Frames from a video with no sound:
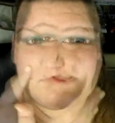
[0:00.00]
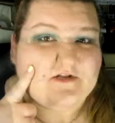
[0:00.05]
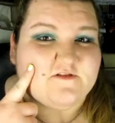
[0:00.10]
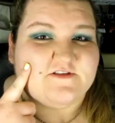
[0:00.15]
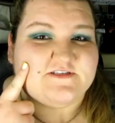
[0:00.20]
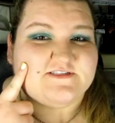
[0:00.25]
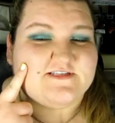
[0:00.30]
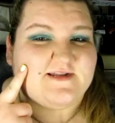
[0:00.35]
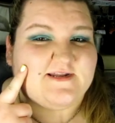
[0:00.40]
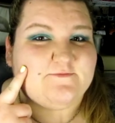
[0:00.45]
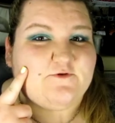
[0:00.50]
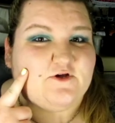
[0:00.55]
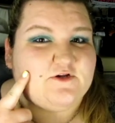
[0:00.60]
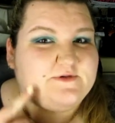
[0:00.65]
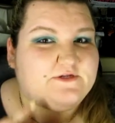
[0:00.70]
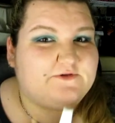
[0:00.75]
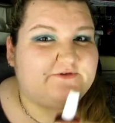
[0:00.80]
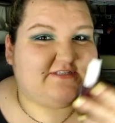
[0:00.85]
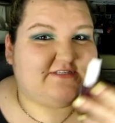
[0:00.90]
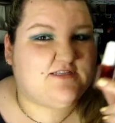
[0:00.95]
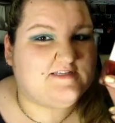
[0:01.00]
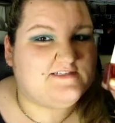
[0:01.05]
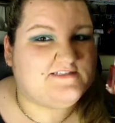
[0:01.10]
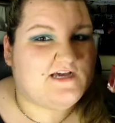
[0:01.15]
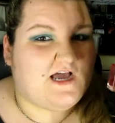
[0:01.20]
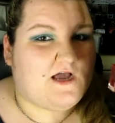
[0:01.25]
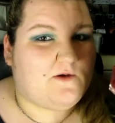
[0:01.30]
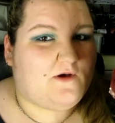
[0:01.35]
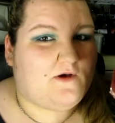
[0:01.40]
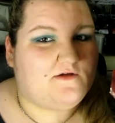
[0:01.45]
And on this side I'm going to be using the
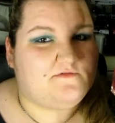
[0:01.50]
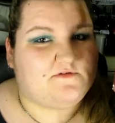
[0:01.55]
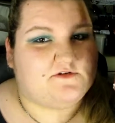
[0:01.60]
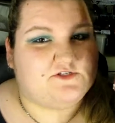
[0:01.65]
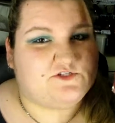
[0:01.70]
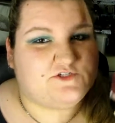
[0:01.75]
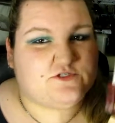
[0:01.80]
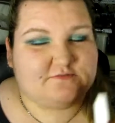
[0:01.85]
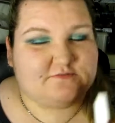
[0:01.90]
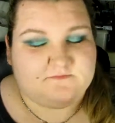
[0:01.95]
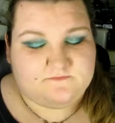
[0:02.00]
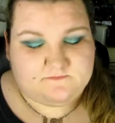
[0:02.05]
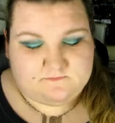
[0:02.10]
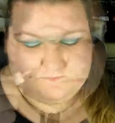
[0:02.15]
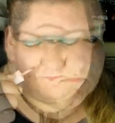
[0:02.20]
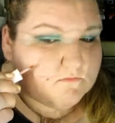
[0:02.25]
DIY version.